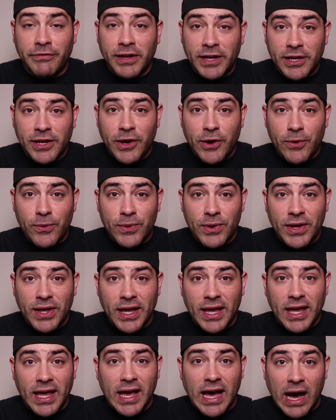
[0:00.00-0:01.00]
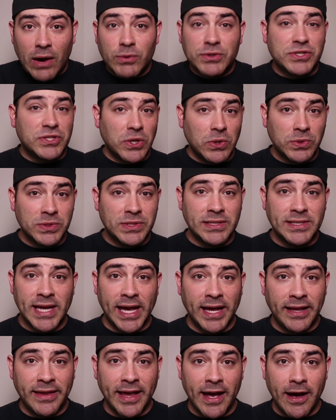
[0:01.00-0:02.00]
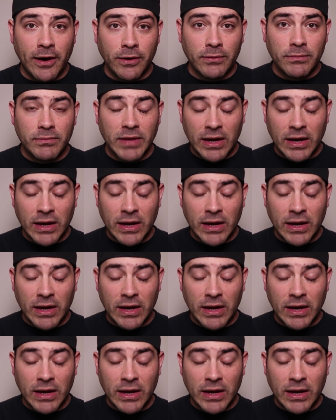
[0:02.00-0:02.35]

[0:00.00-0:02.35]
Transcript: video I was told to take down.